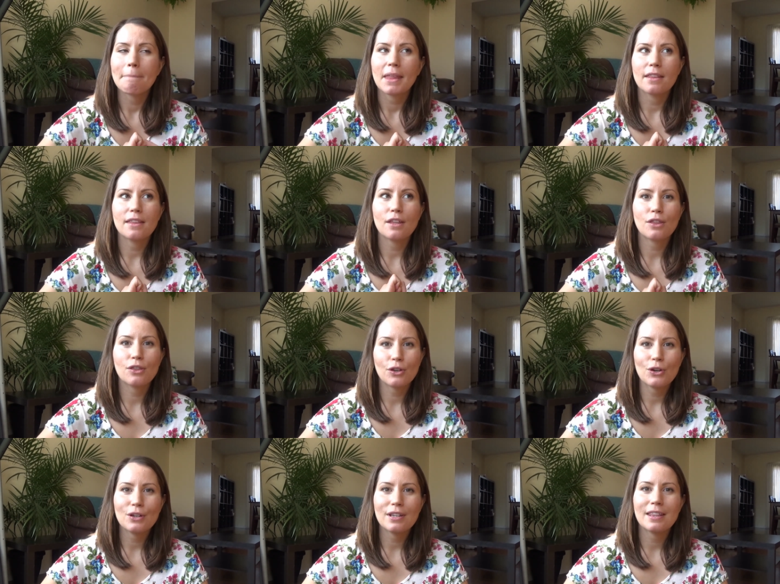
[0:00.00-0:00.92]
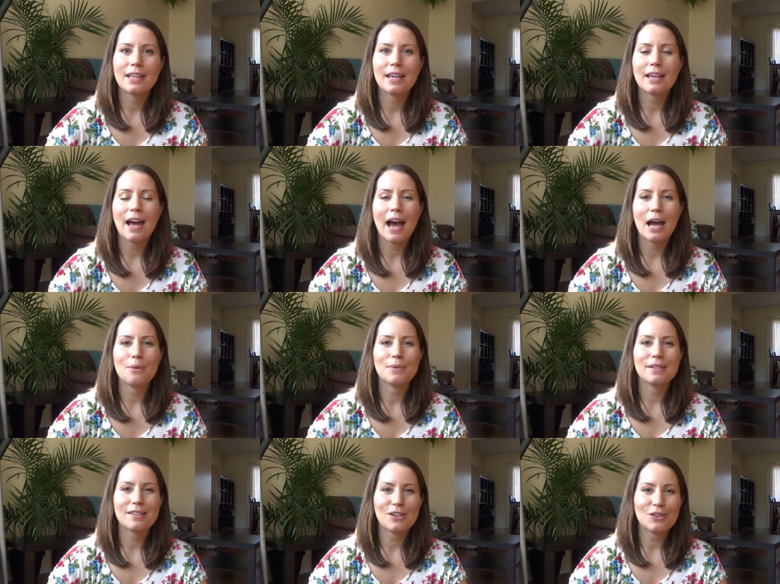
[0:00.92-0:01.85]
the third thing I
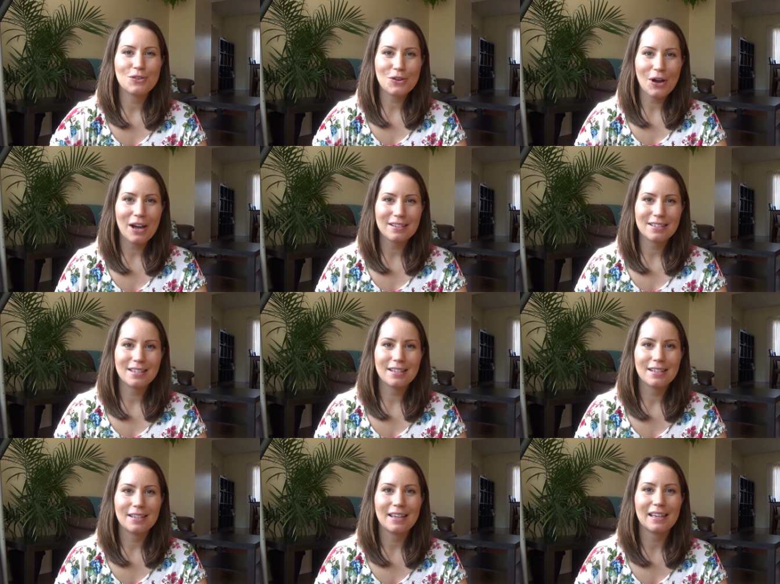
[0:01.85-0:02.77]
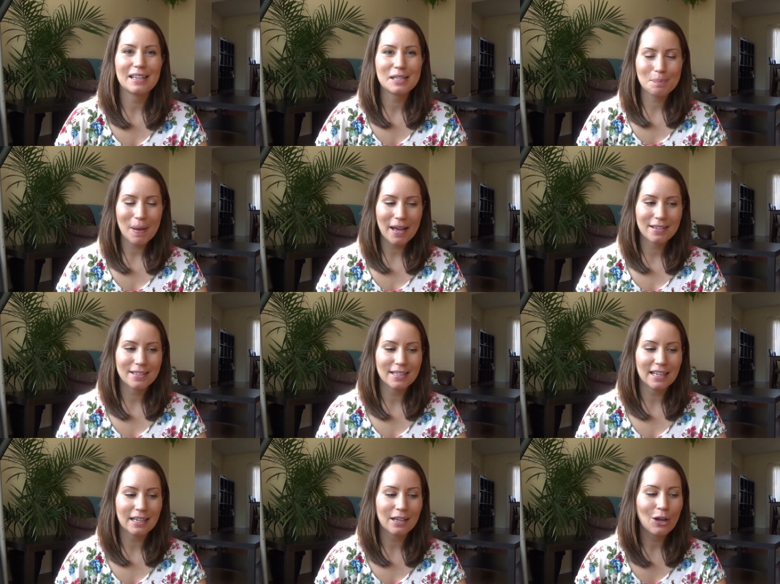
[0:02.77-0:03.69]
was not
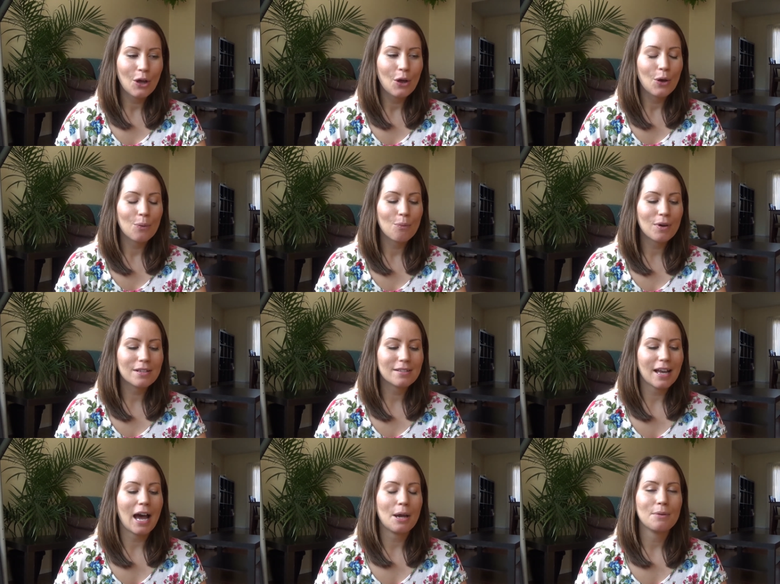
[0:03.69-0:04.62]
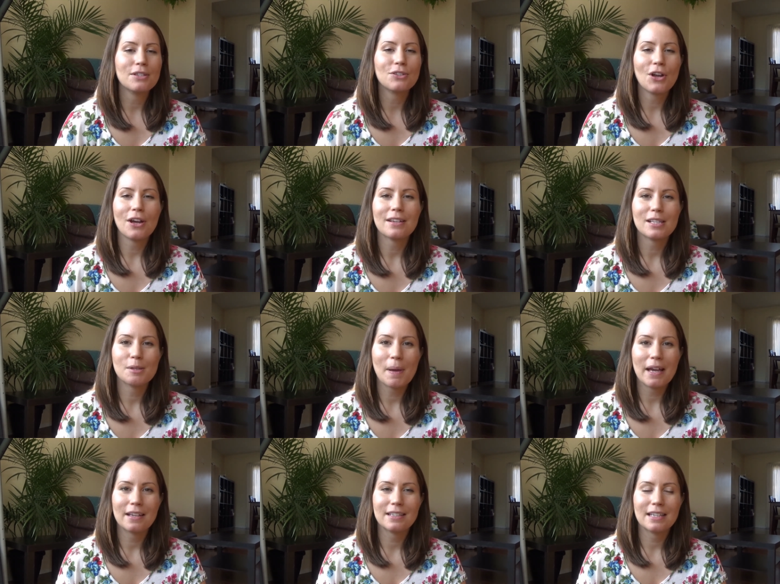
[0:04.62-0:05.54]
expecting was I was not
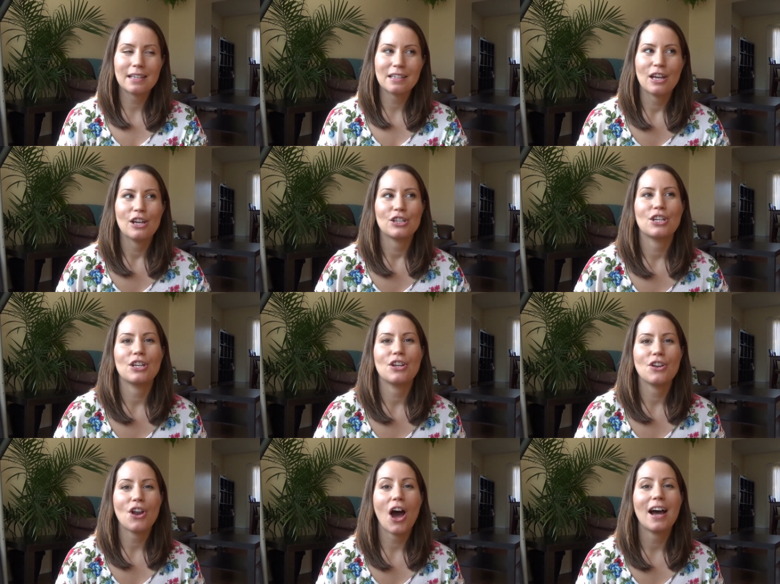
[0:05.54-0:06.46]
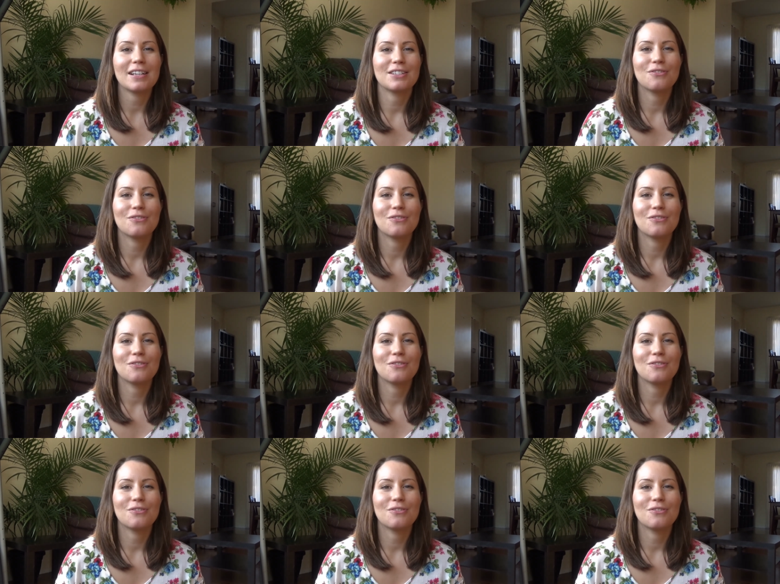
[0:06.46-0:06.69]
expecting to not